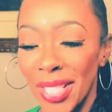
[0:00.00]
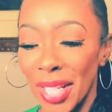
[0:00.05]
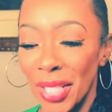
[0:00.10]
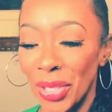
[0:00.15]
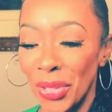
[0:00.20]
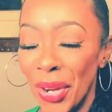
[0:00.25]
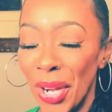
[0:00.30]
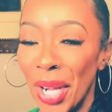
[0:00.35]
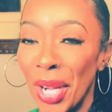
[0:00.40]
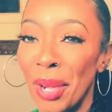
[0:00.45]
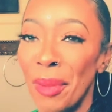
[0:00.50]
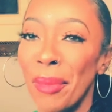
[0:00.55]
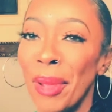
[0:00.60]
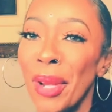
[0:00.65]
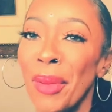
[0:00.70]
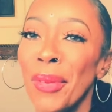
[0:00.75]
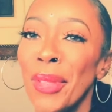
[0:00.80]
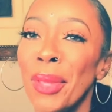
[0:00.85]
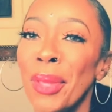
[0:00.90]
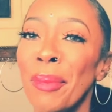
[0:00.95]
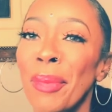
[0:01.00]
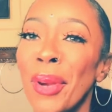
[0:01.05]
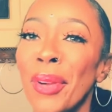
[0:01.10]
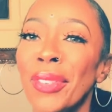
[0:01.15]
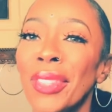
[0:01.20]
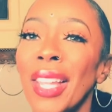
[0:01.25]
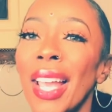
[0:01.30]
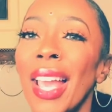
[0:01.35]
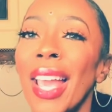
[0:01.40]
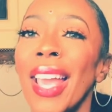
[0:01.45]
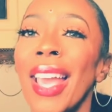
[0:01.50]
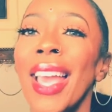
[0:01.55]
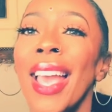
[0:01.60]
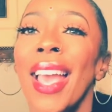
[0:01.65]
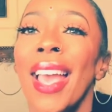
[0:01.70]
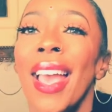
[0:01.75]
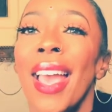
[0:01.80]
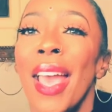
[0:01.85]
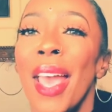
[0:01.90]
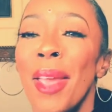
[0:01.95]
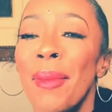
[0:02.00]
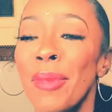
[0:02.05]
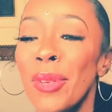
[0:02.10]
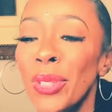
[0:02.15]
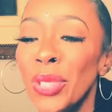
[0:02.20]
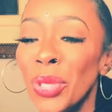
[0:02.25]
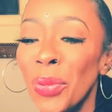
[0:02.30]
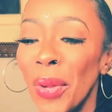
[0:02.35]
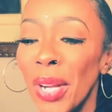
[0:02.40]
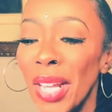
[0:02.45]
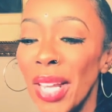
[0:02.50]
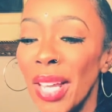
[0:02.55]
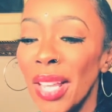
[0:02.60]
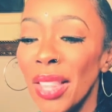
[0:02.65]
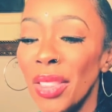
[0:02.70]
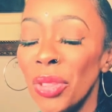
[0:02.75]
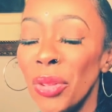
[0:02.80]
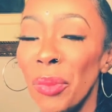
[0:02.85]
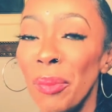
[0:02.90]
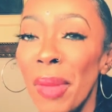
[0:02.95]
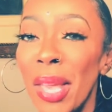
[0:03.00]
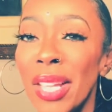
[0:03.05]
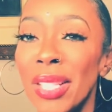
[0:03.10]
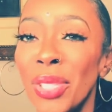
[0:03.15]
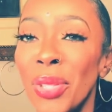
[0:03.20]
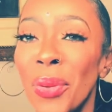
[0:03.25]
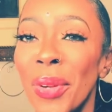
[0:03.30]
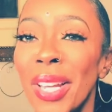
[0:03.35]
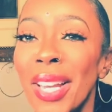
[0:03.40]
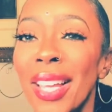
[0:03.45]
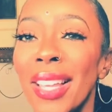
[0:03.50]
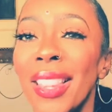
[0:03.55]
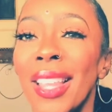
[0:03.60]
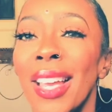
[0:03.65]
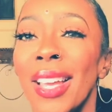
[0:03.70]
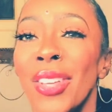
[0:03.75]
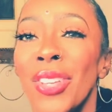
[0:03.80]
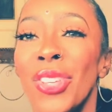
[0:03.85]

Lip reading: That's right, anybody with a birthday, April 20th through May 20th,